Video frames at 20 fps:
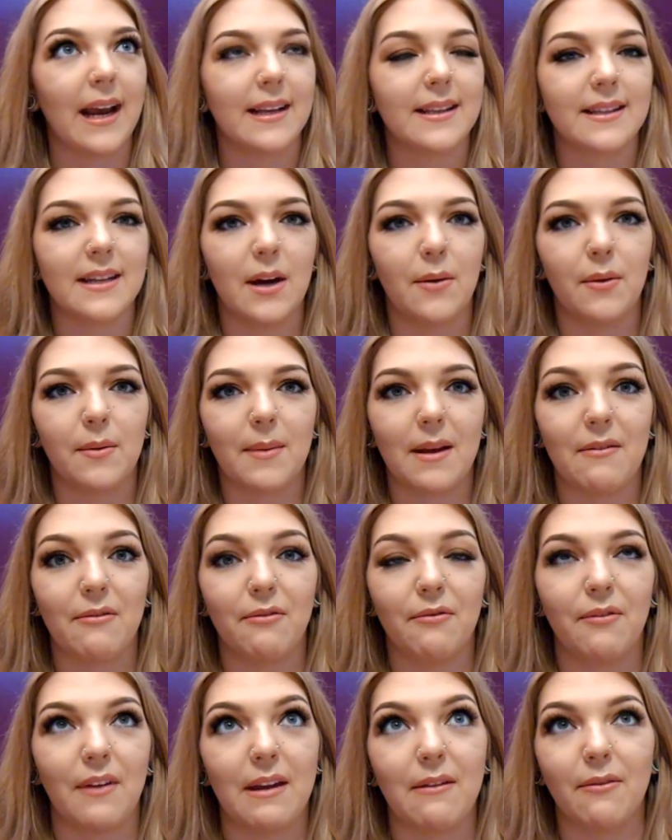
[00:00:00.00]
It's not one of my
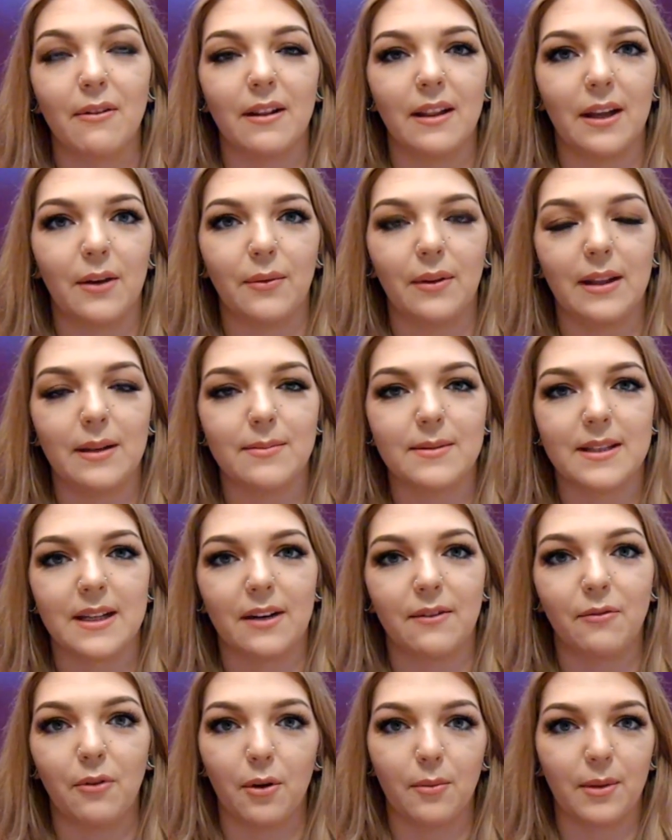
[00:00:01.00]
favorite liquid lipstick
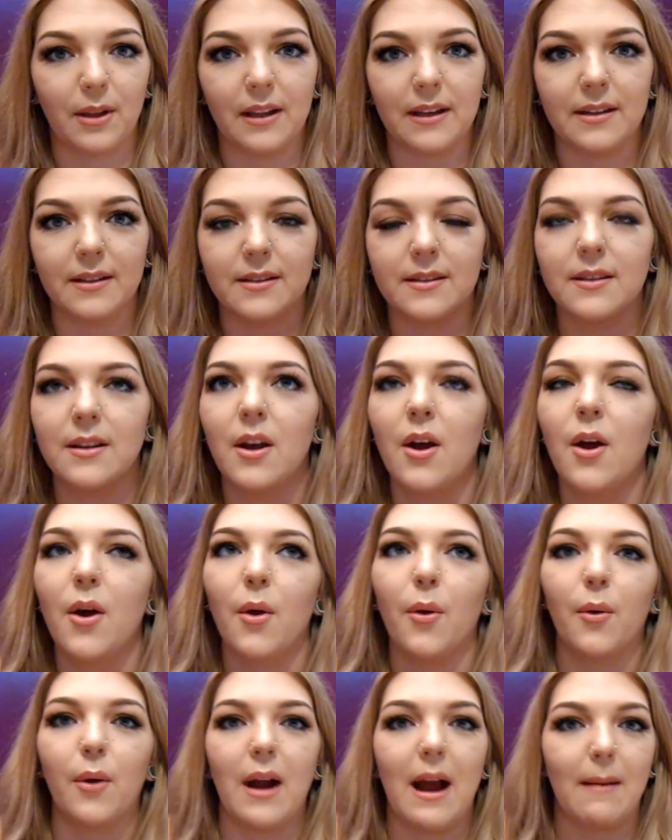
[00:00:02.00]
formulas
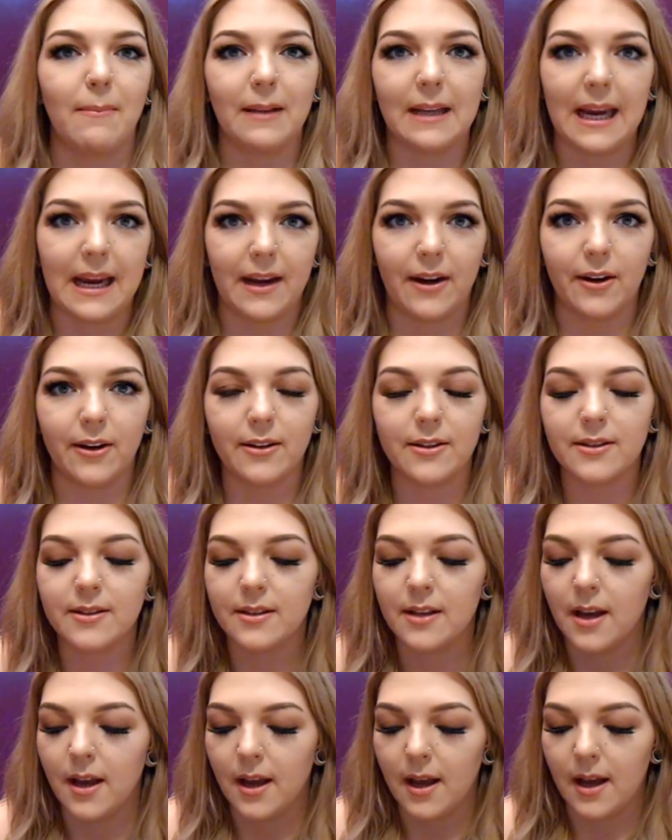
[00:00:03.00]
or applicators,